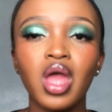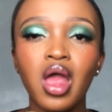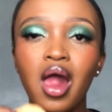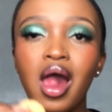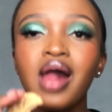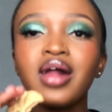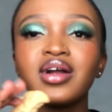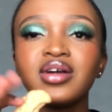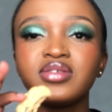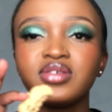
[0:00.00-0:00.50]
I
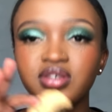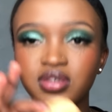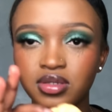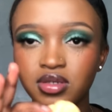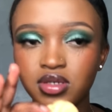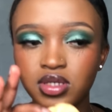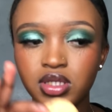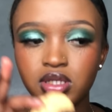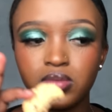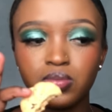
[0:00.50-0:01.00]
can eat
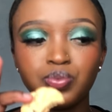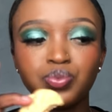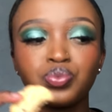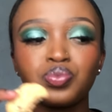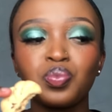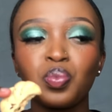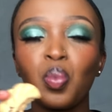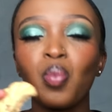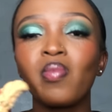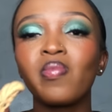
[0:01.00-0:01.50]
this
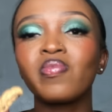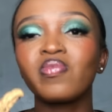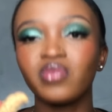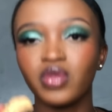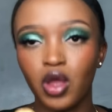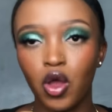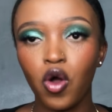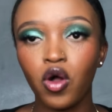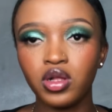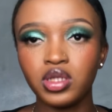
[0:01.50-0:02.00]

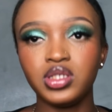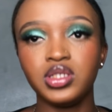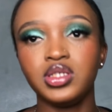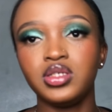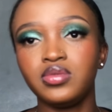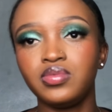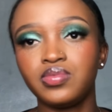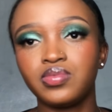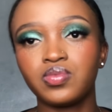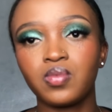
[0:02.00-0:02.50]
all day.
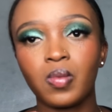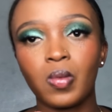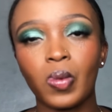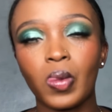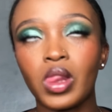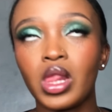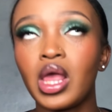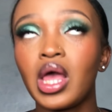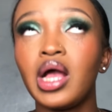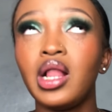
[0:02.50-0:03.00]

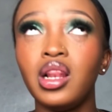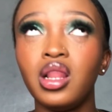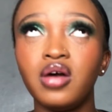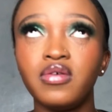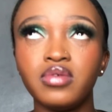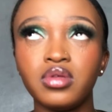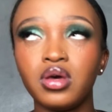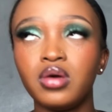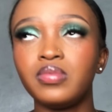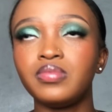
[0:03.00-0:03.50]
I love
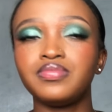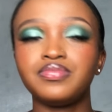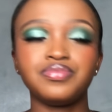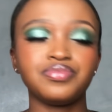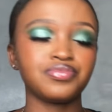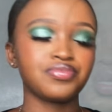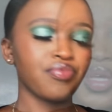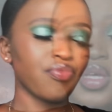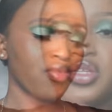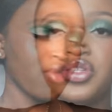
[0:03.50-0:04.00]
them.
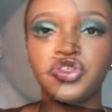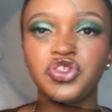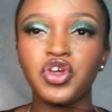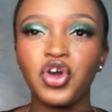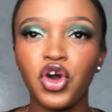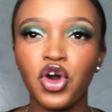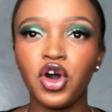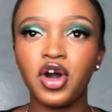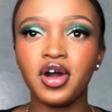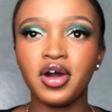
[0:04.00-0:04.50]

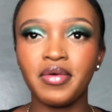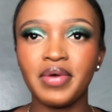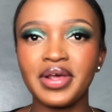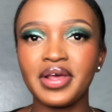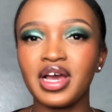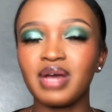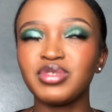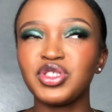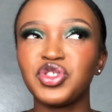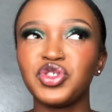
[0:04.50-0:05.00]
So when it
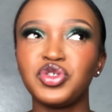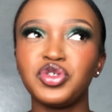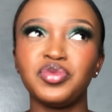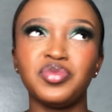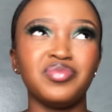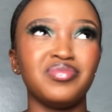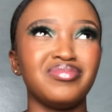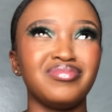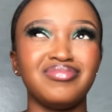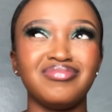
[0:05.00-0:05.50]
comes to
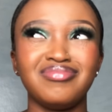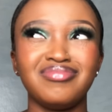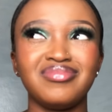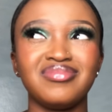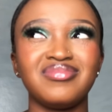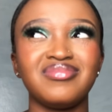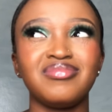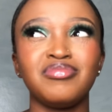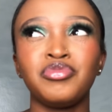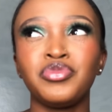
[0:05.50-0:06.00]

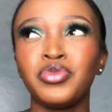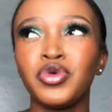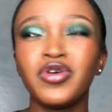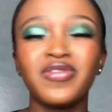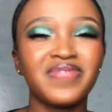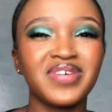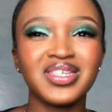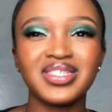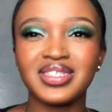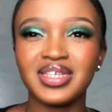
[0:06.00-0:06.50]

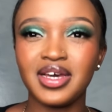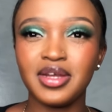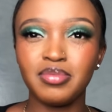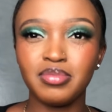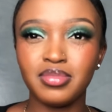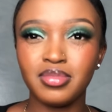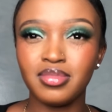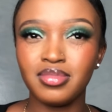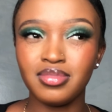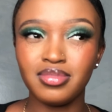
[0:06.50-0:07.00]
movies
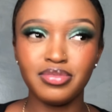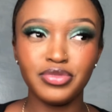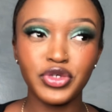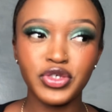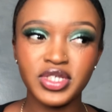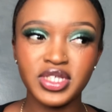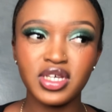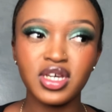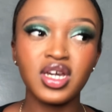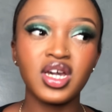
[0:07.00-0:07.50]
and
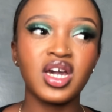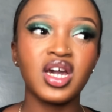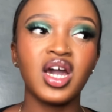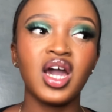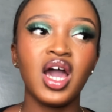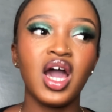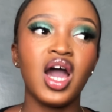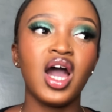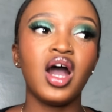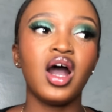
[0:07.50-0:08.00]
music,
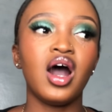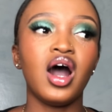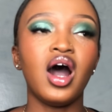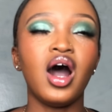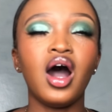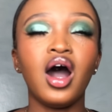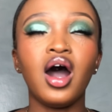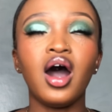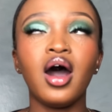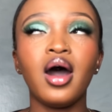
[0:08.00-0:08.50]

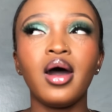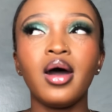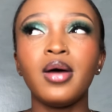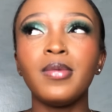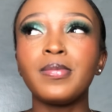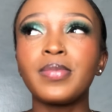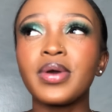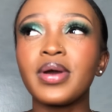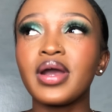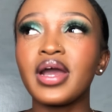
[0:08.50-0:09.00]

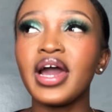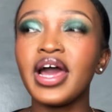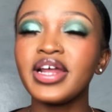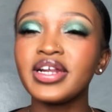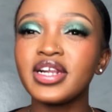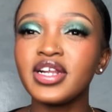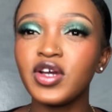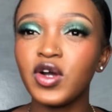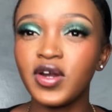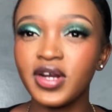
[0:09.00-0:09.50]

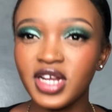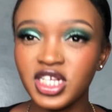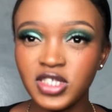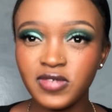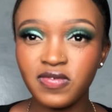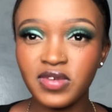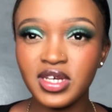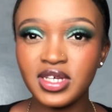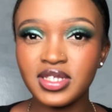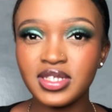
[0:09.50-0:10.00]
currently on
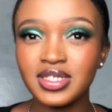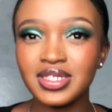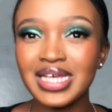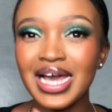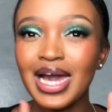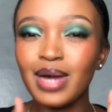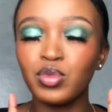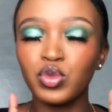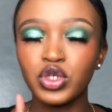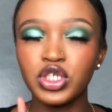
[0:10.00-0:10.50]
Netflix,
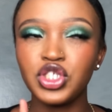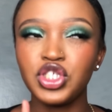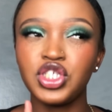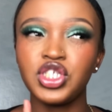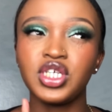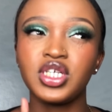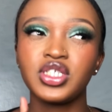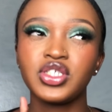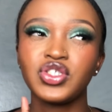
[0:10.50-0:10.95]
I'm watching